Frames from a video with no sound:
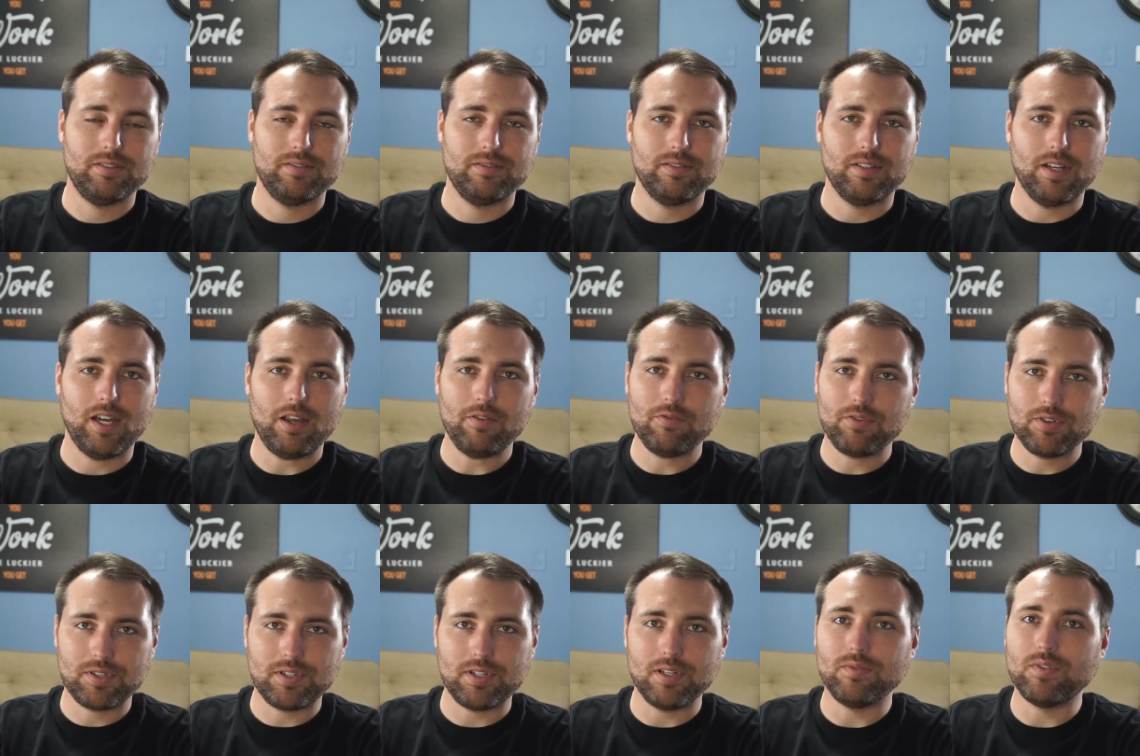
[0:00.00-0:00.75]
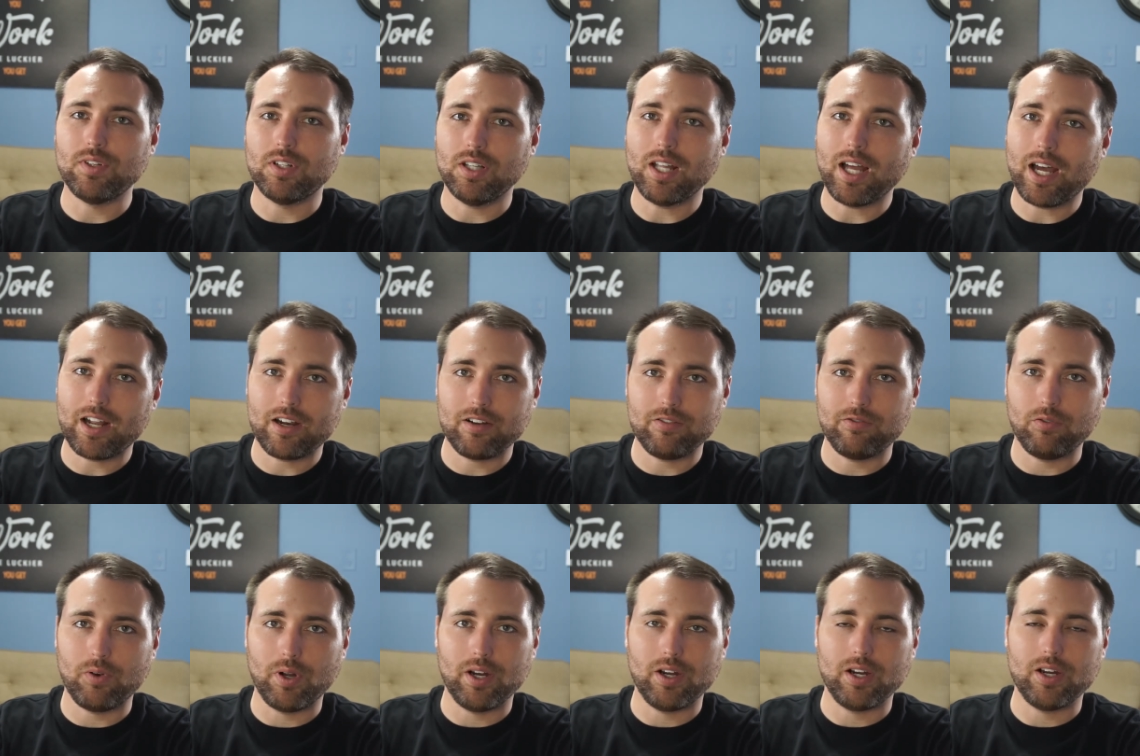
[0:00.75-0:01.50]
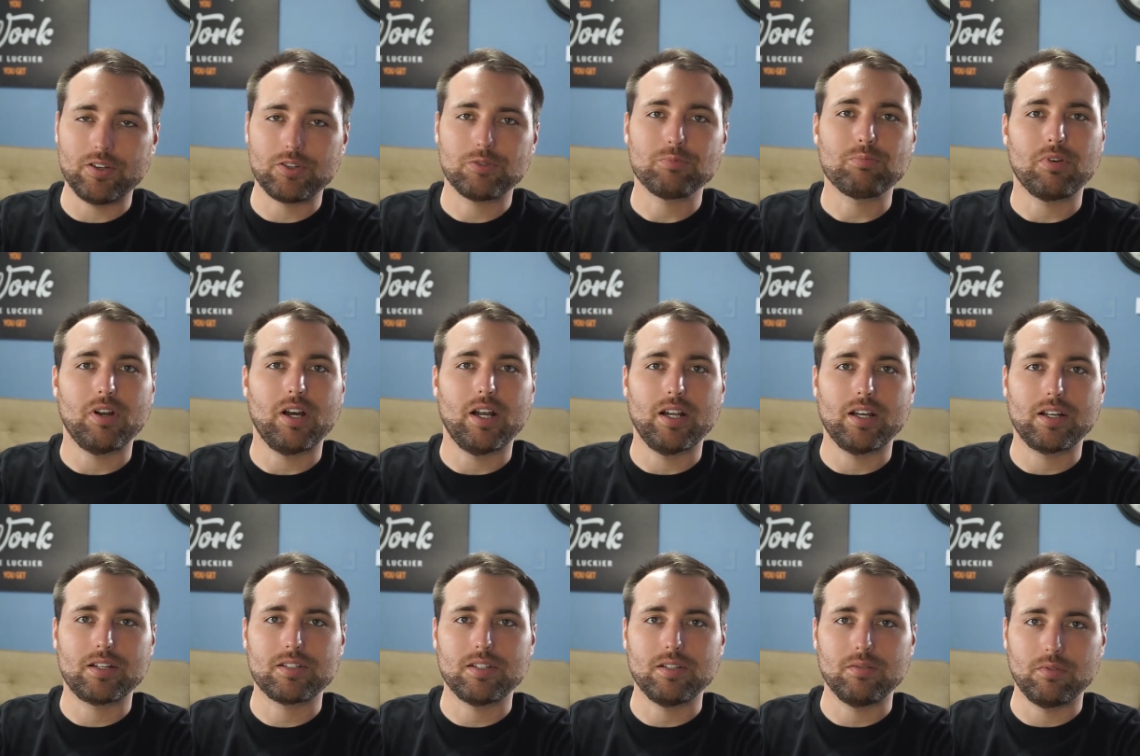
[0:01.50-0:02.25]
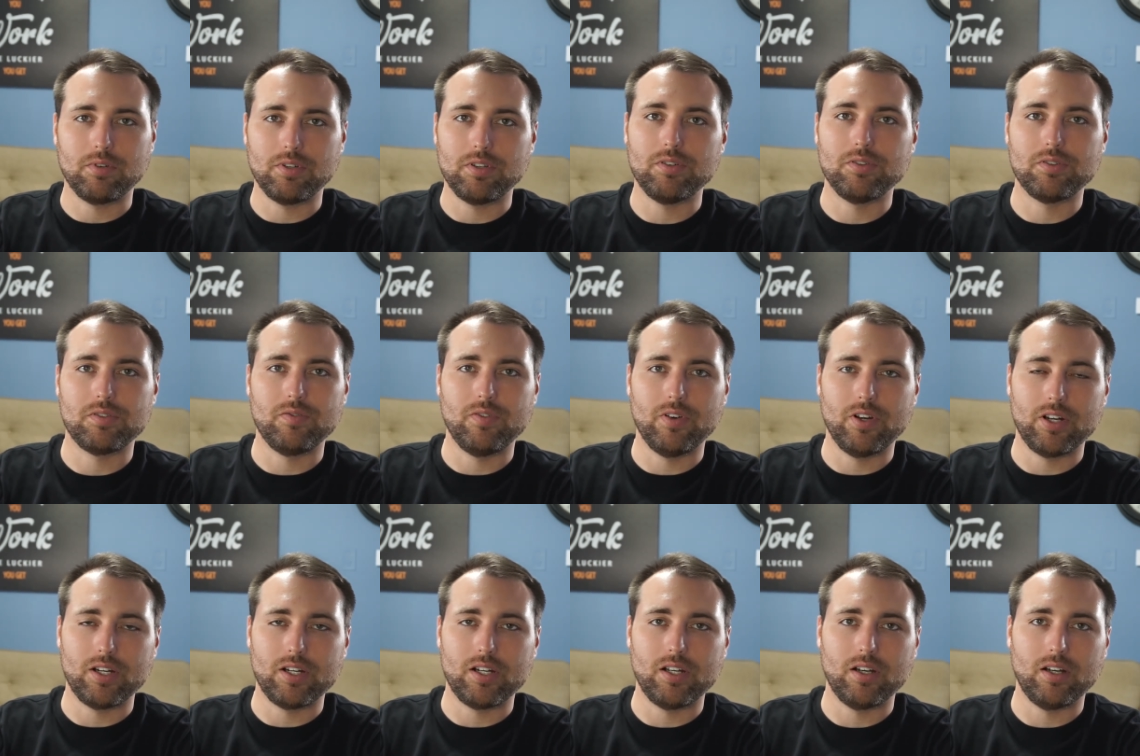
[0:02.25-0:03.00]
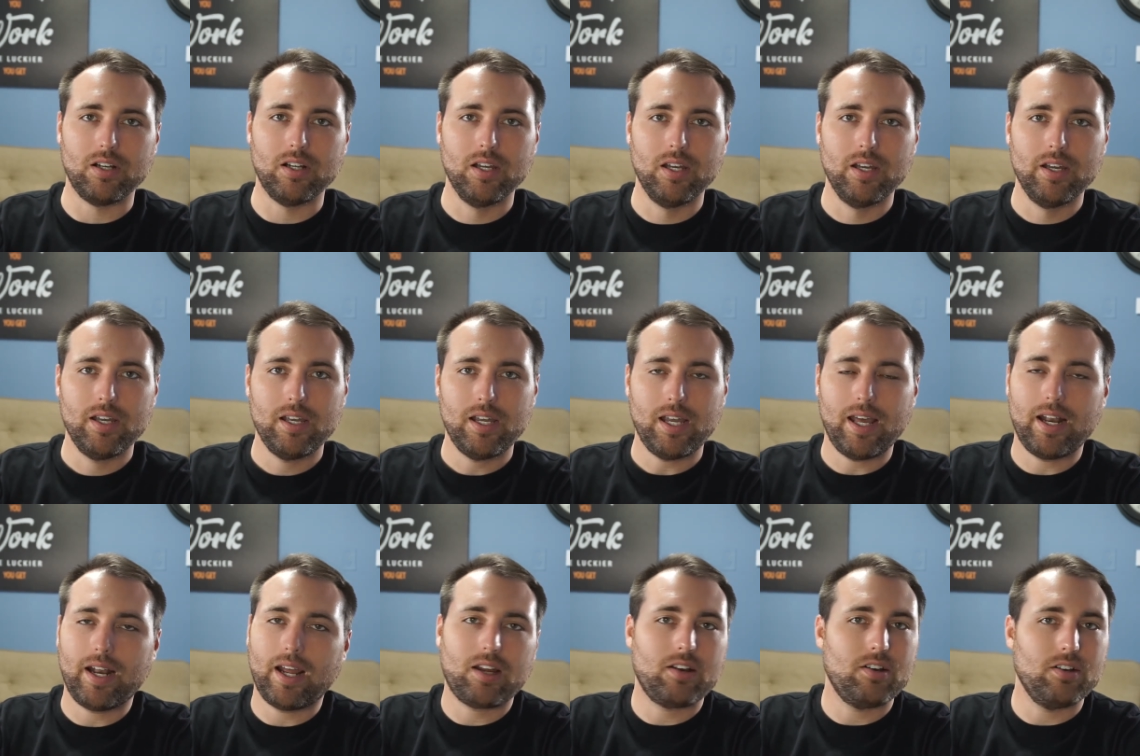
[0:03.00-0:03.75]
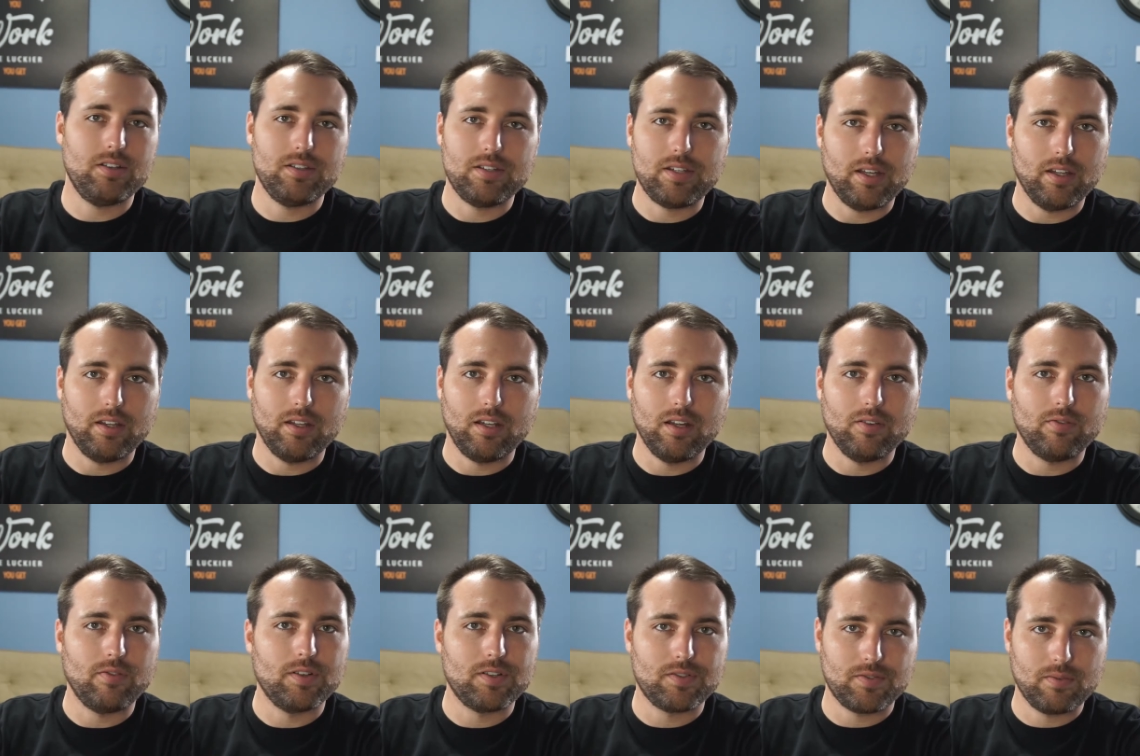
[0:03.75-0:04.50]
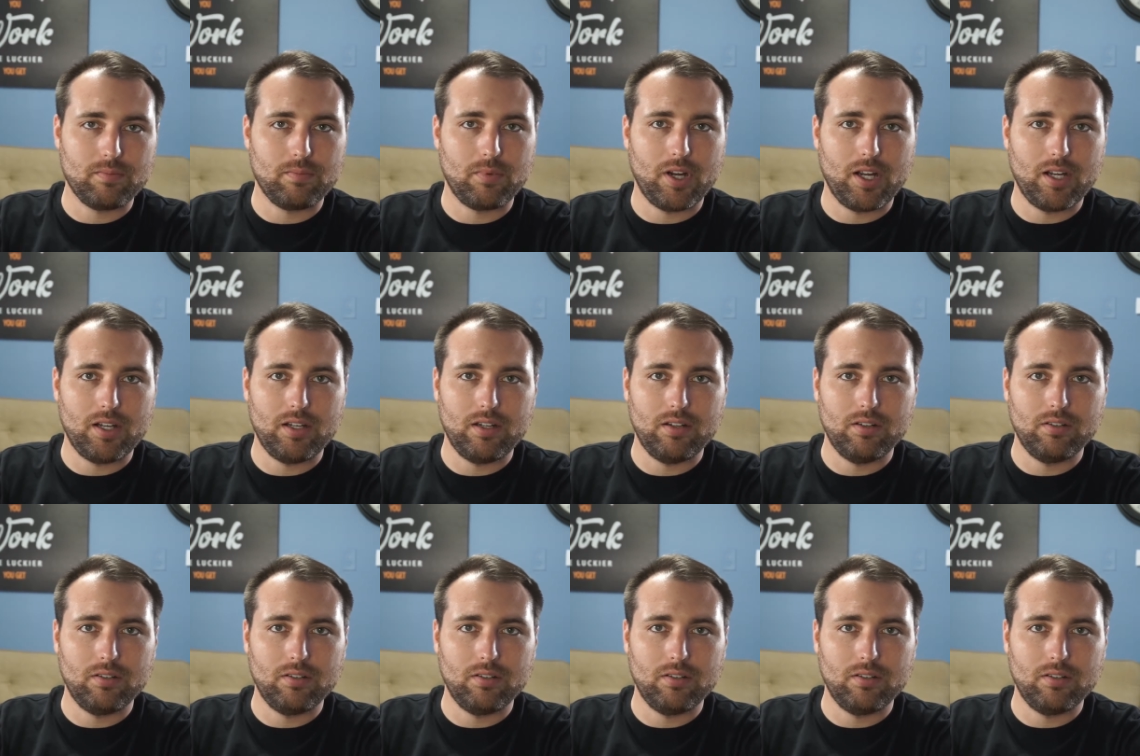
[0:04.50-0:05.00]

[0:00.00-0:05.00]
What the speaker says: I've received a lot of warehouse products that were used very good, and I couldn't tell the difference from brand new.